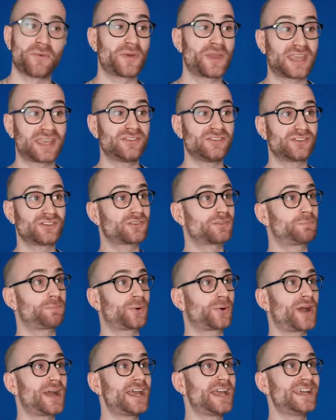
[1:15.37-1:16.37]
and we can just
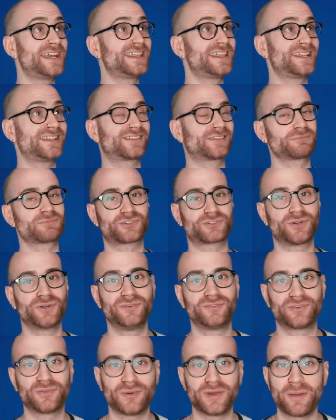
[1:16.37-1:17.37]
pray there's some
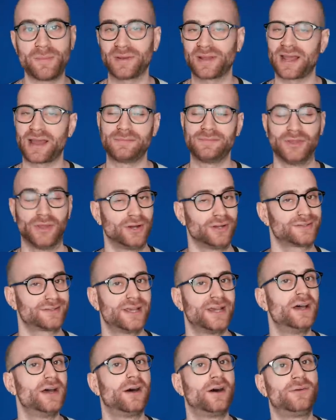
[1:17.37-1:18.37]
truth to it, but I'm not
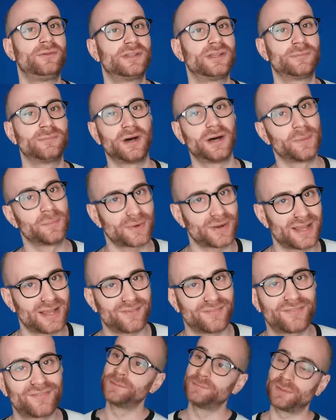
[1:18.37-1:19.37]
holding my
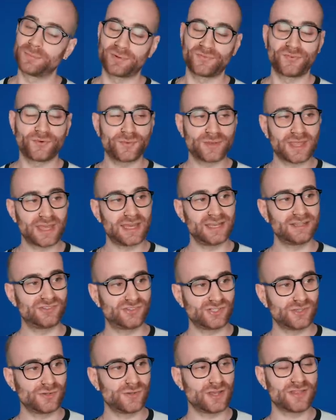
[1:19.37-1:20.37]
breath. But before we get
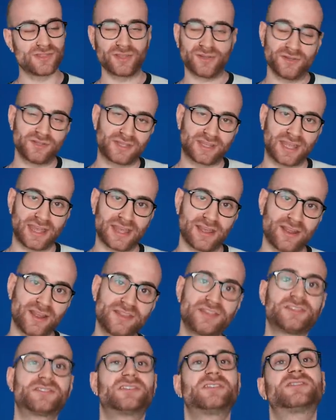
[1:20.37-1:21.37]
into the good gear
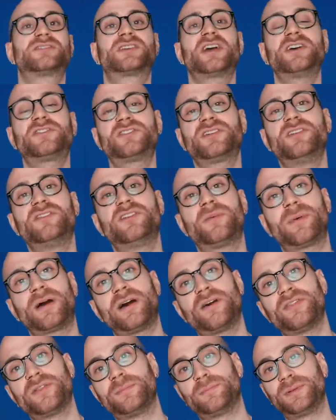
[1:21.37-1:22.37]
and the discussions
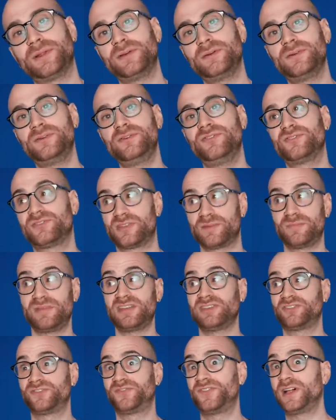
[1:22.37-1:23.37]
about the blues, the
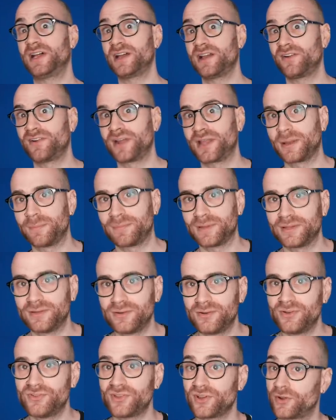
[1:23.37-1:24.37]
misfiring of
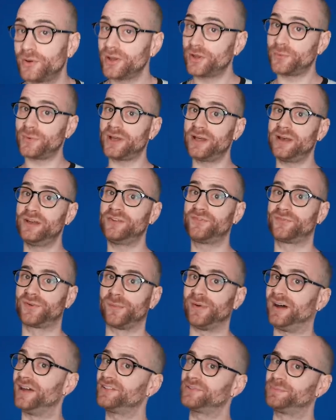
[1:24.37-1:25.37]
blues, a quick word from our